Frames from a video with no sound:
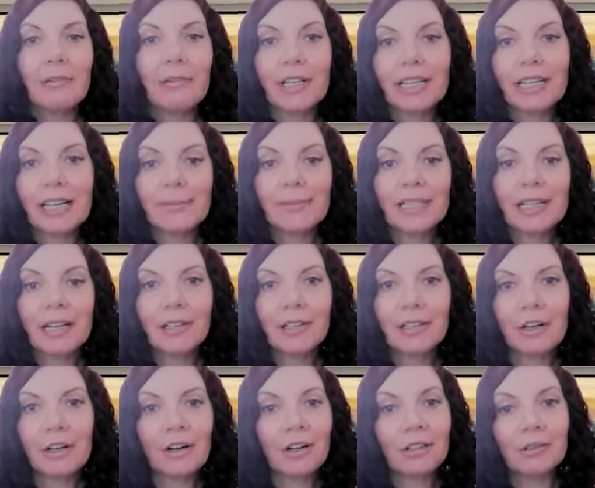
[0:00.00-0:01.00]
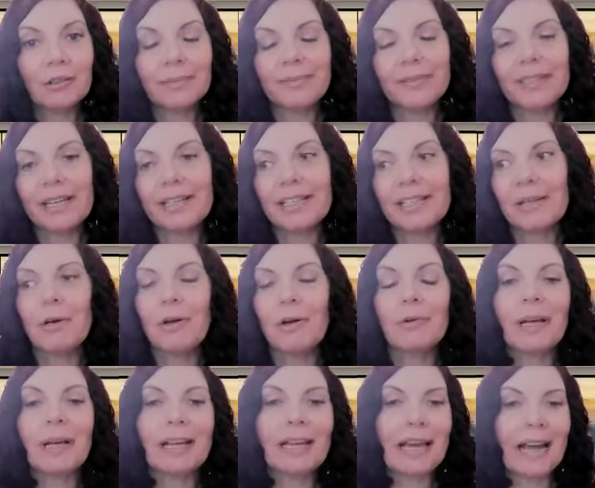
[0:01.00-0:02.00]
Now, when it comes to alcohol, it takes
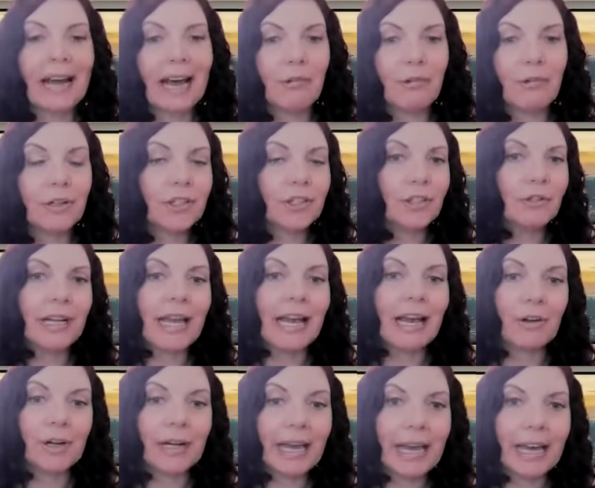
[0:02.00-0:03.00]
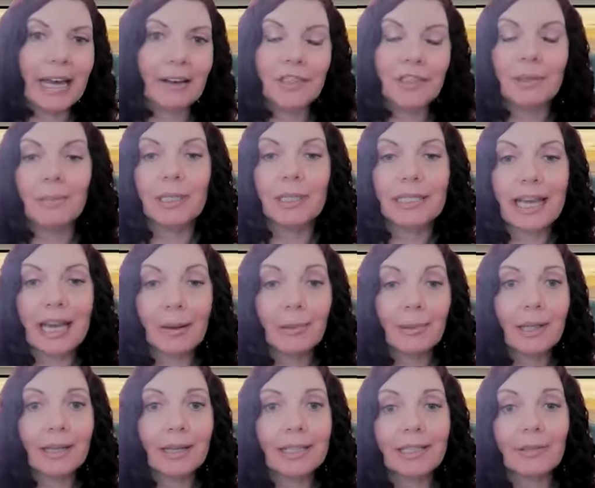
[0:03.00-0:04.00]
about an hour to an hour and a half to
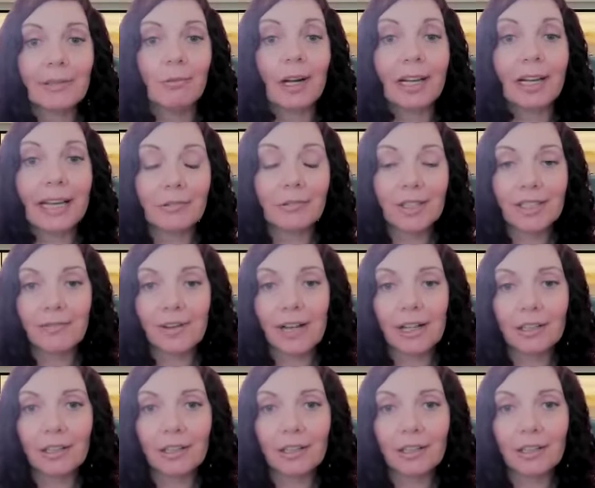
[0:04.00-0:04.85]
metabolize one ounce of